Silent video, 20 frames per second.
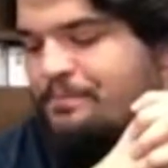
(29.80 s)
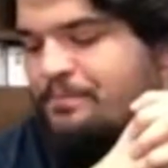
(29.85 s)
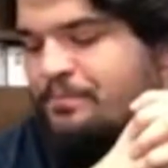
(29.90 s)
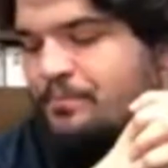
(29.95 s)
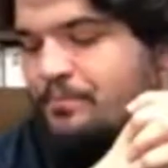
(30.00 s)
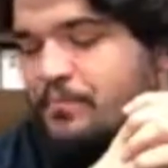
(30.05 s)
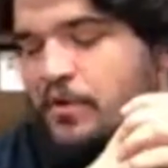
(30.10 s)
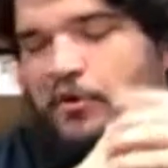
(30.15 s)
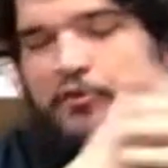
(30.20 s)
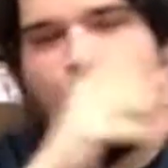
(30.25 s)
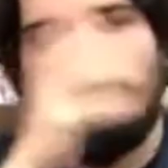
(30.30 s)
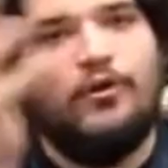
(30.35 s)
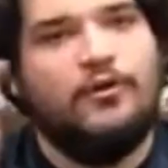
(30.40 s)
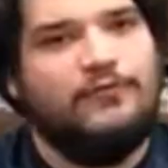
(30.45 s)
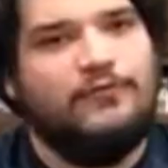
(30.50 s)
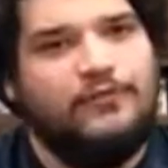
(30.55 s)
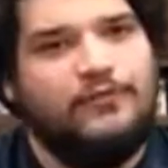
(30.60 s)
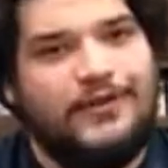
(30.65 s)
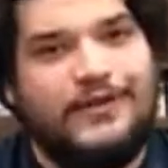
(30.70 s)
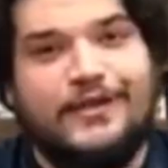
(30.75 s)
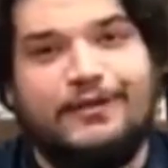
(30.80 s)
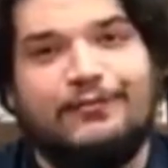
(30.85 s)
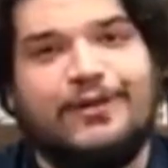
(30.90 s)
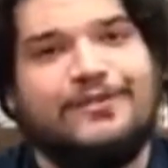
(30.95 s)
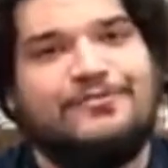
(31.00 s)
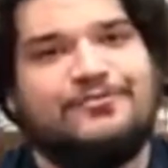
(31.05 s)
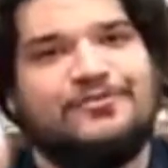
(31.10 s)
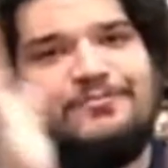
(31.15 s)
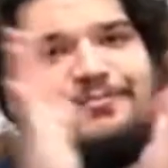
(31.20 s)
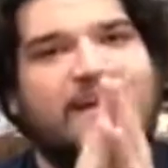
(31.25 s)
Both wonderfully
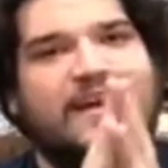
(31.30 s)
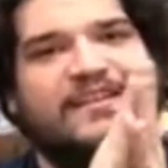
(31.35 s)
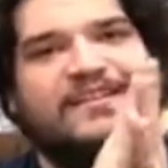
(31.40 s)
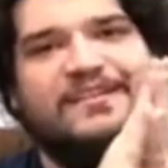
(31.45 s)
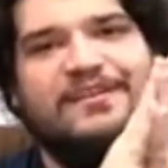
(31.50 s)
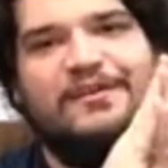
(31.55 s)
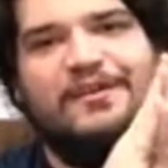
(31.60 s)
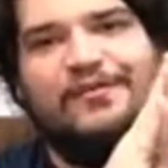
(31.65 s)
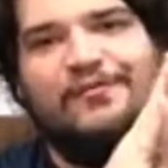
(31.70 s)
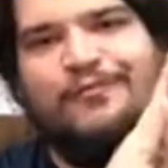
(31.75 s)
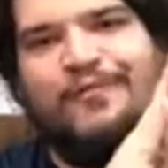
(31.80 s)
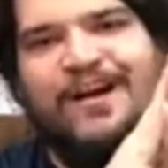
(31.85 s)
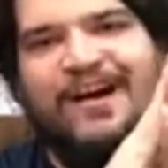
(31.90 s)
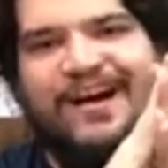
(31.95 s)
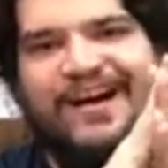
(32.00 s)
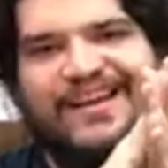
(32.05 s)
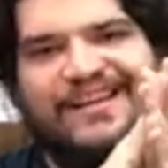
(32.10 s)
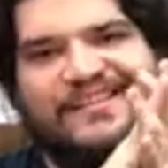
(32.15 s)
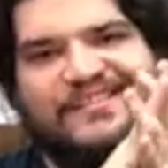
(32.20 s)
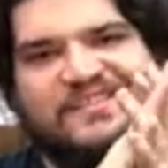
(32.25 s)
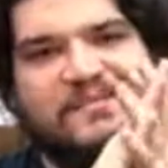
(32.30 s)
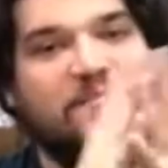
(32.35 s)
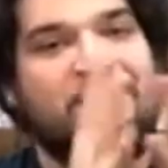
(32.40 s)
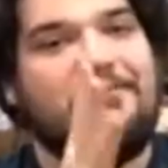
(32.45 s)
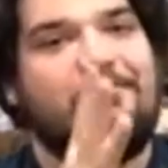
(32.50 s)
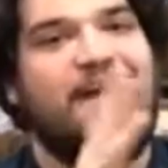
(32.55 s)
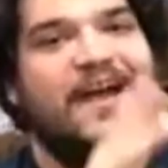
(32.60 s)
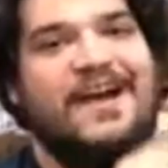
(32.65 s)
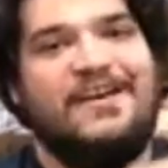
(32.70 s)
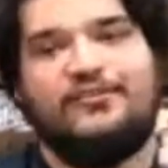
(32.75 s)
retrospective on some of their
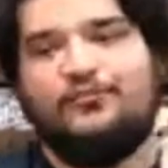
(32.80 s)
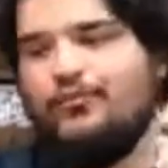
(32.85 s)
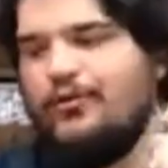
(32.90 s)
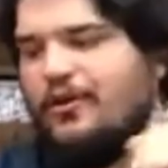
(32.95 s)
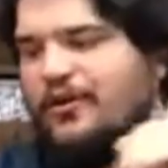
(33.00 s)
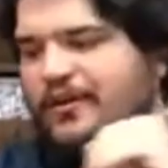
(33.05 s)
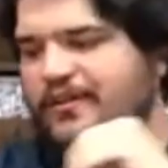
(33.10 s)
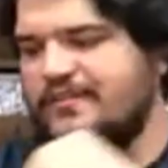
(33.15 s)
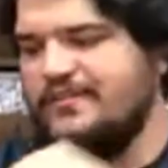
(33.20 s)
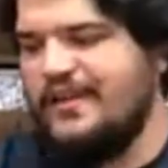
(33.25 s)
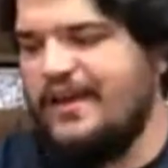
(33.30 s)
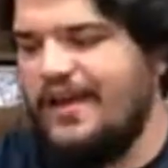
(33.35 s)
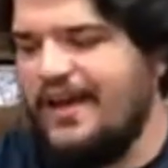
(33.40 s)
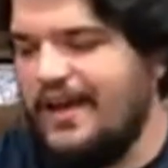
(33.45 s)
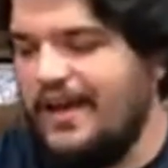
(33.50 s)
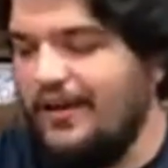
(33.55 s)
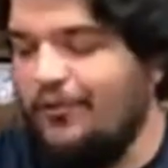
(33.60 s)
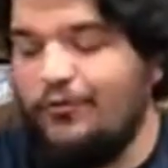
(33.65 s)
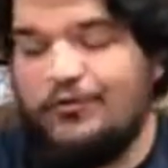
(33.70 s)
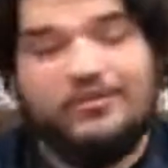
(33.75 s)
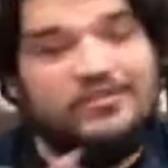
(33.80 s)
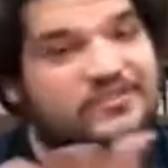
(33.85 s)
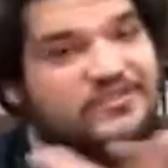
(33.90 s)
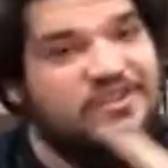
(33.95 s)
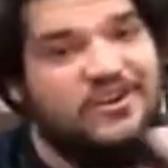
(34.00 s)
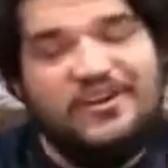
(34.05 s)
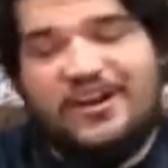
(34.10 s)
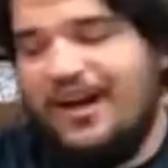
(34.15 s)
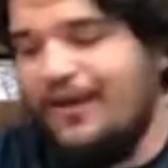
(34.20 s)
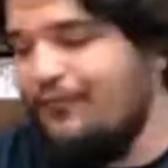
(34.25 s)
past works. We'll
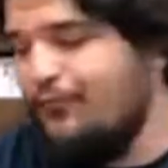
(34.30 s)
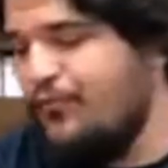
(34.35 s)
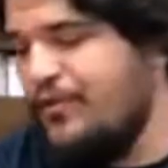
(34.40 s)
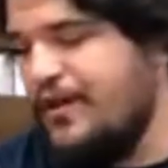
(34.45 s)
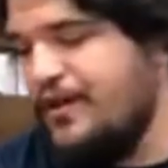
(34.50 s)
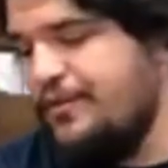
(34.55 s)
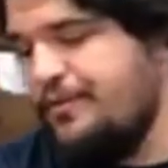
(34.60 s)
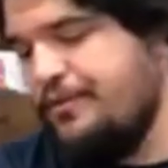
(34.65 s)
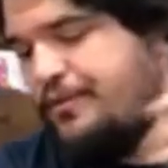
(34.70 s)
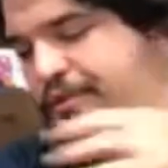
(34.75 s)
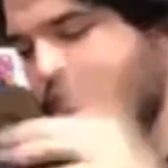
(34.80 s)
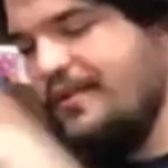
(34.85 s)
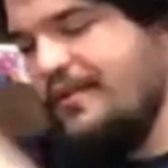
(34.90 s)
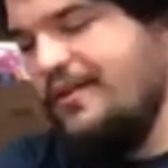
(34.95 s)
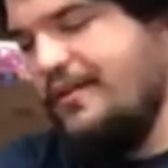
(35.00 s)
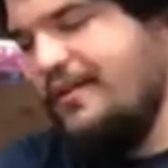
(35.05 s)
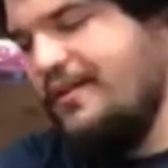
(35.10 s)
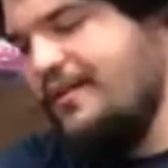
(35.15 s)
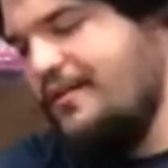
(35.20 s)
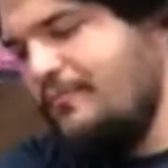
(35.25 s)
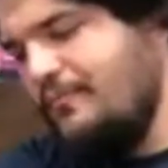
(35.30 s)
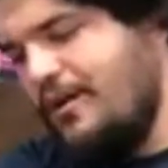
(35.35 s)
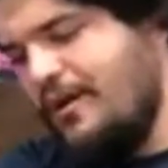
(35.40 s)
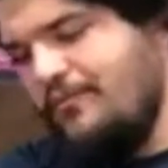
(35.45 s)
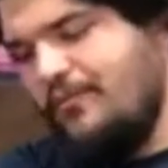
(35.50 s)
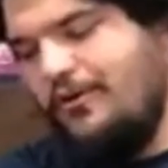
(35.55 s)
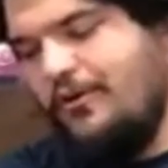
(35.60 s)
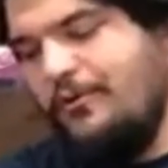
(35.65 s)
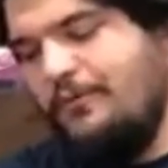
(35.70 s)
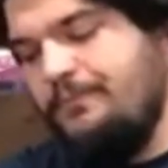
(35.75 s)
start off with
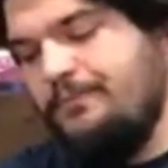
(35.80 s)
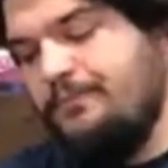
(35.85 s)
Marvel,